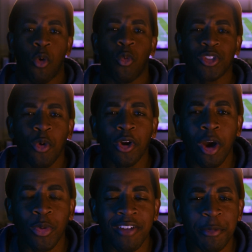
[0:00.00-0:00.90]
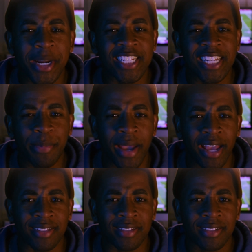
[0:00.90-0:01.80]
What's going on with everybody's knee
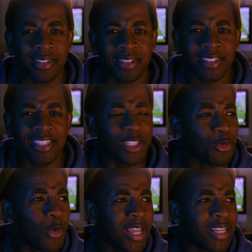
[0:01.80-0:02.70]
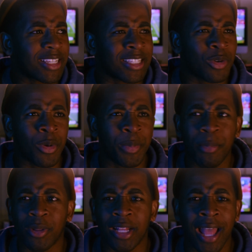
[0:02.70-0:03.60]
pads? Since when were
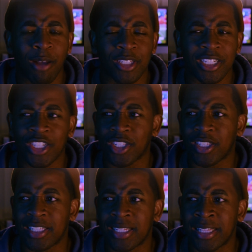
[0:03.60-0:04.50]
people allowed to just